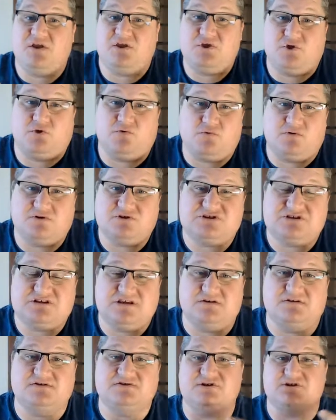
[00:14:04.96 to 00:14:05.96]
your
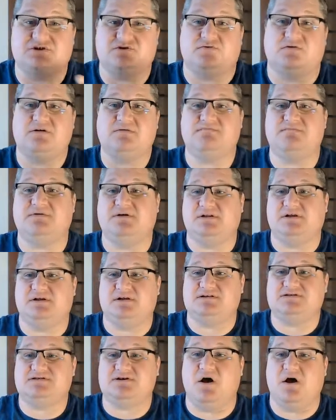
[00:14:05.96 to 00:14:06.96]
skills and your
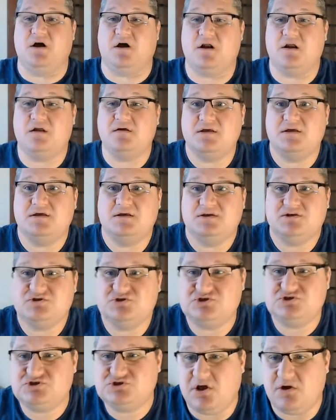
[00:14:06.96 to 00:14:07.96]
abilities are.
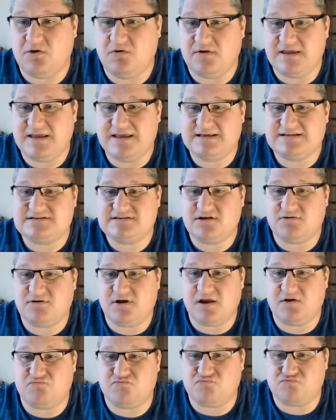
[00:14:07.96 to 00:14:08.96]
So is there
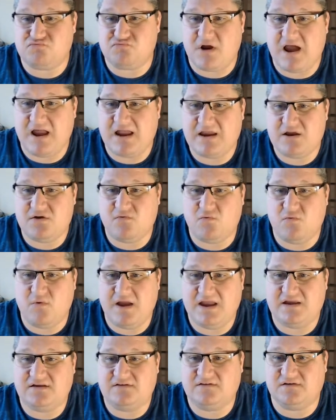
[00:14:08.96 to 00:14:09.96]
a right
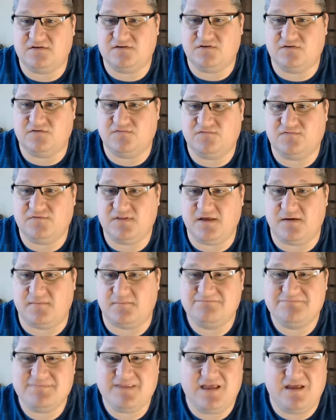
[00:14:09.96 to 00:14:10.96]
way to do Flip?
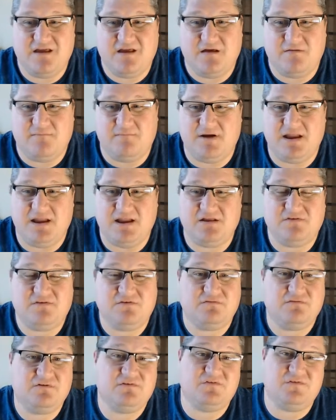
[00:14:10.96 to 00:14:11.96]
My
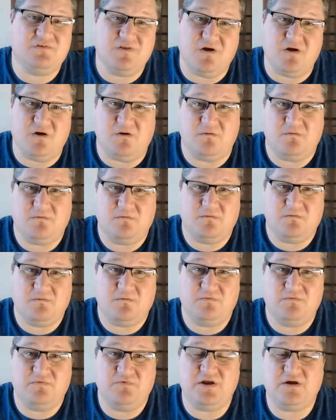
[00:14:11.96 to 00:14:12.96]
answer is no.
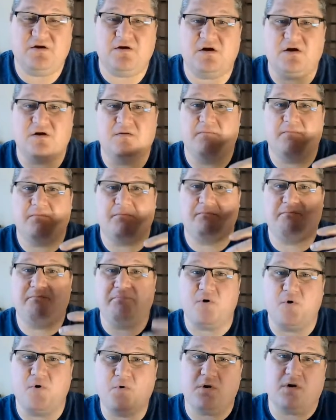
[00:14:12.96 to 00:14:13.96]
There are
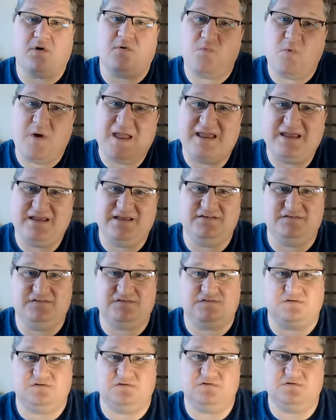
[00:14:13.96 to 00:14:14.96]
poor ways
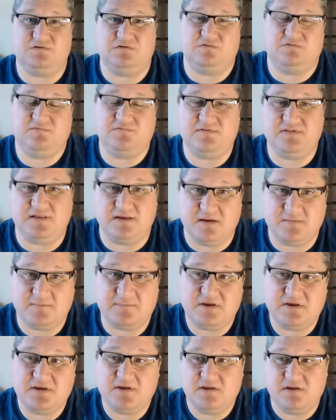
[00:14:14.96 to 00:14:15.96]
to do Flip.
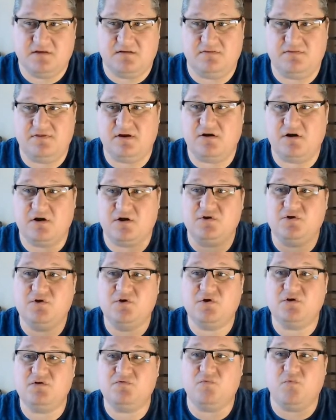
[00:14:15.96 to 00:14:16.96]
There are
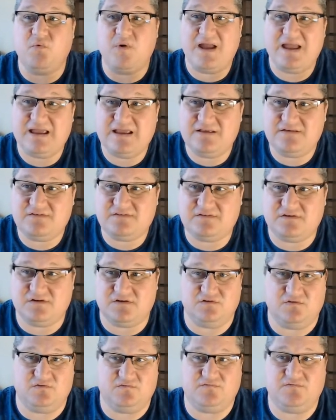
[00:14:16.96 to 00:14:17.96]
good ways to
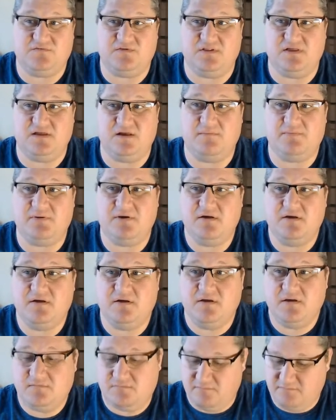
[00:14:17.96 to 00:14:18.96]
do Flip.
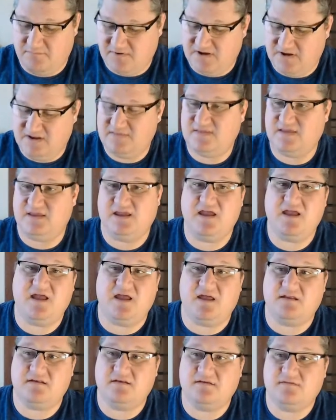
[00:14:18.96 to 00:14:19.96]
But in the
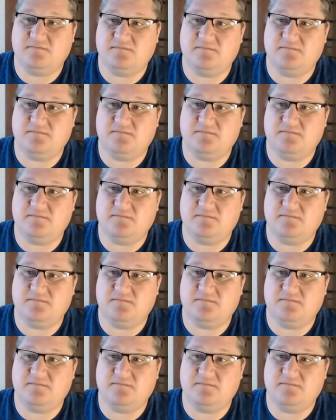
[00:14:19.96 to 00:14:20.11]
end,